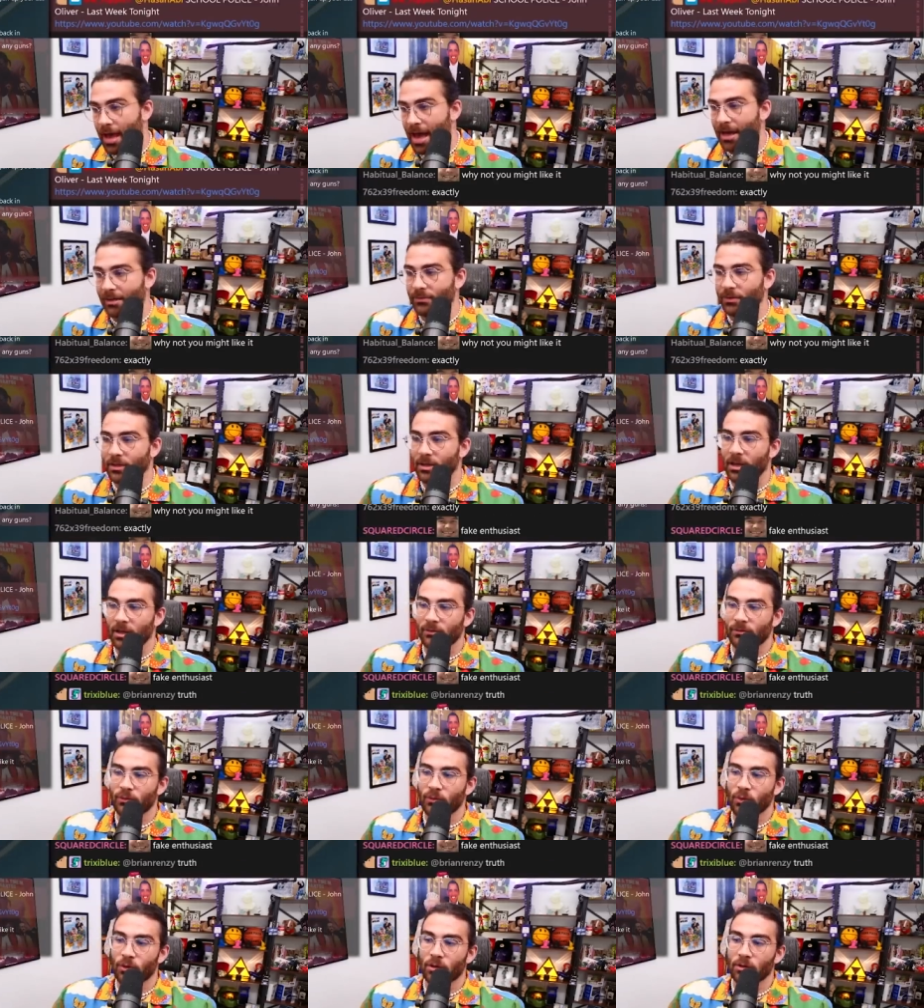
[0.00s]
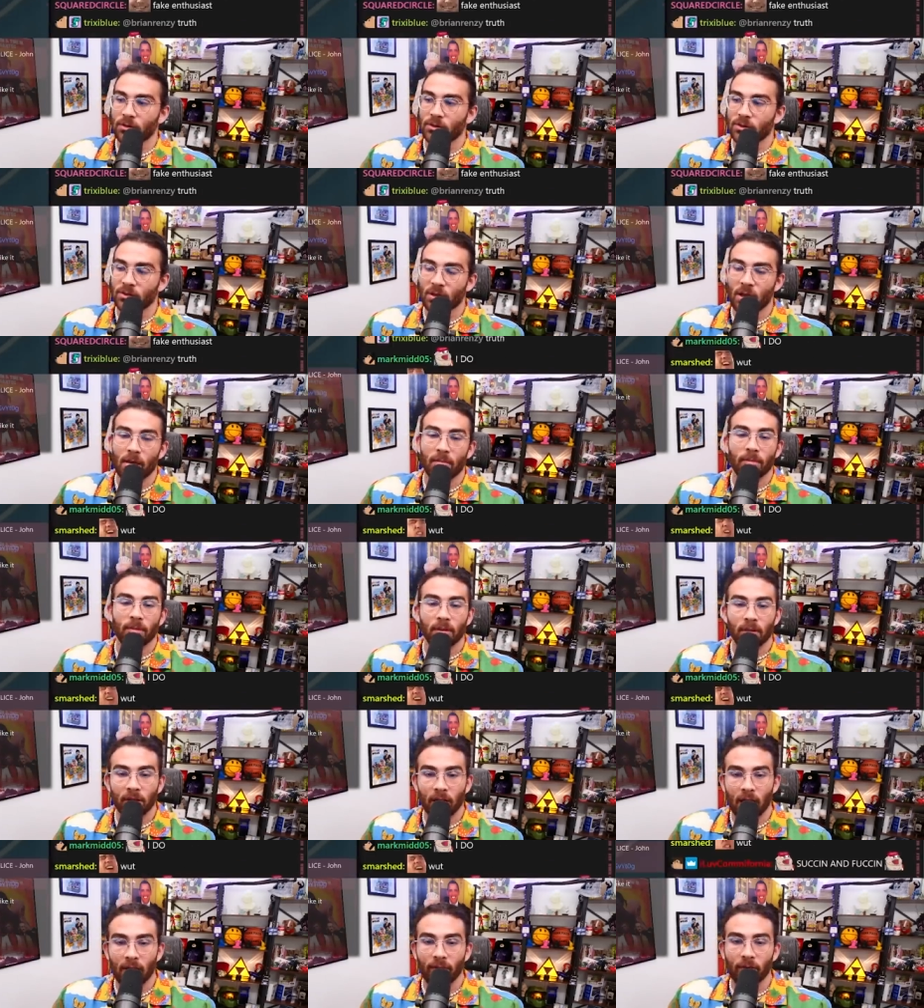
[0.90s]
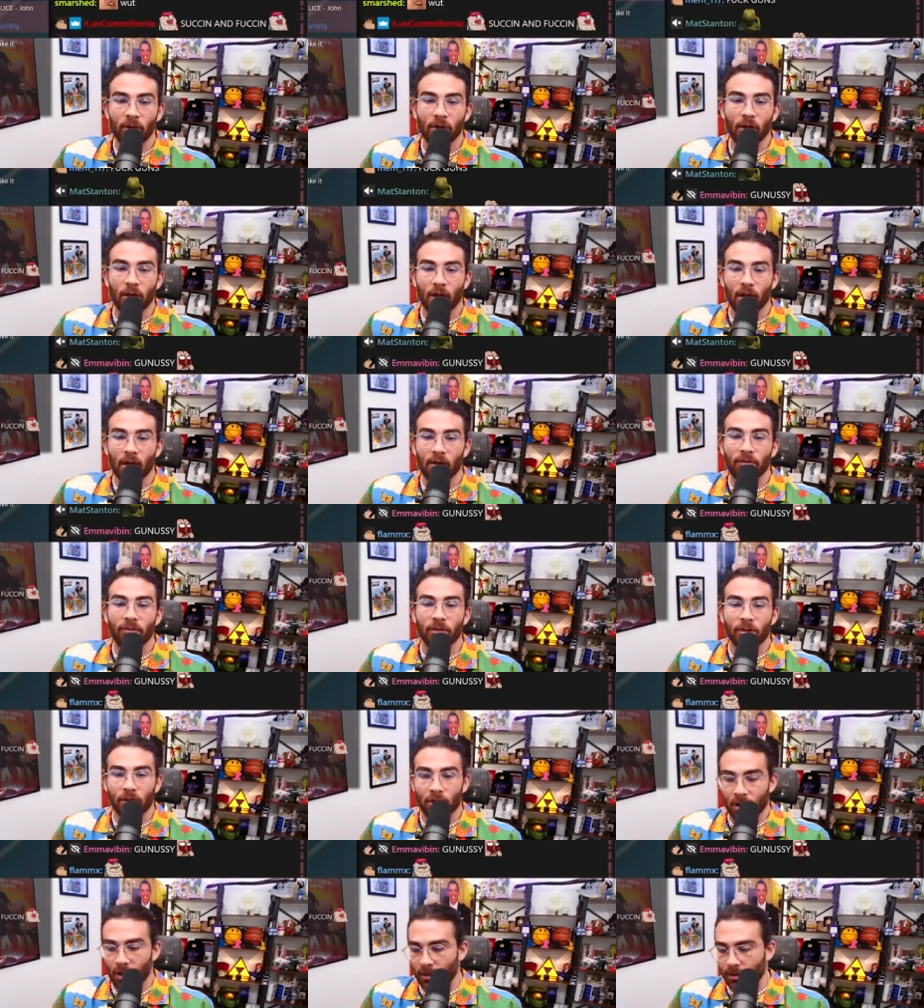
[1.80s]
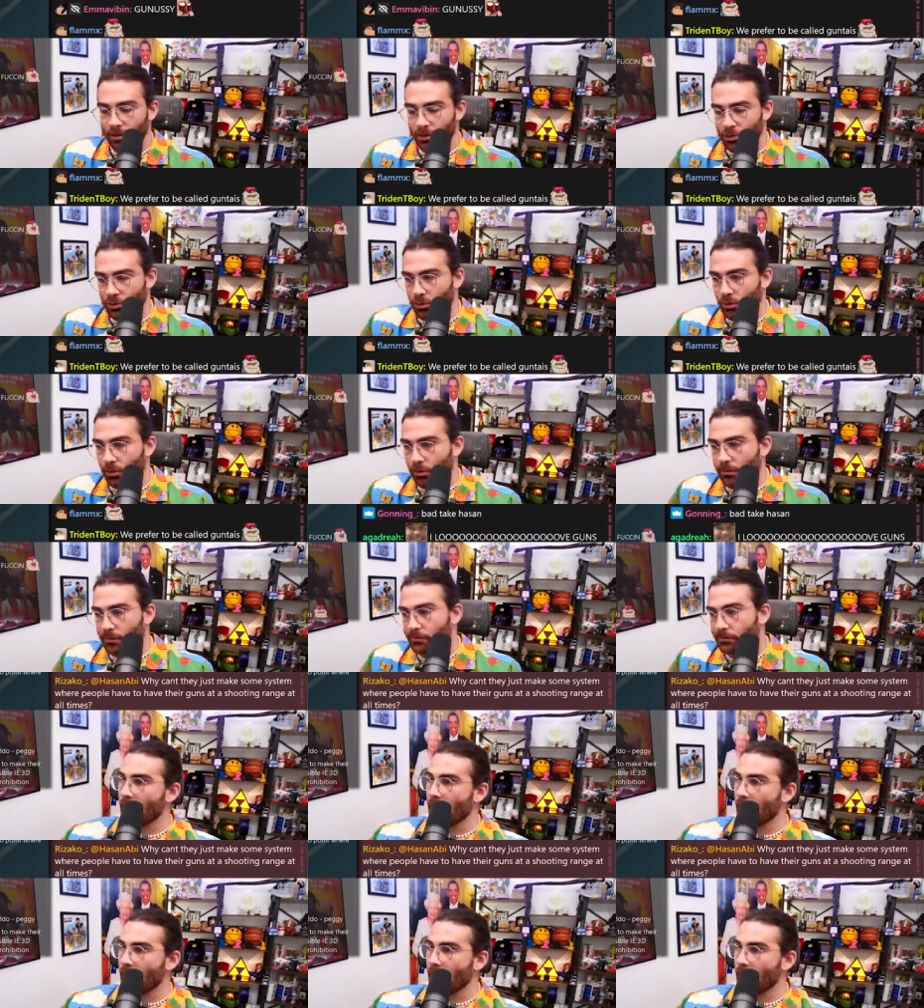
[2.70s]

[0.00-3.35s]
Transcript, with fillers: advocate for some level of gun control.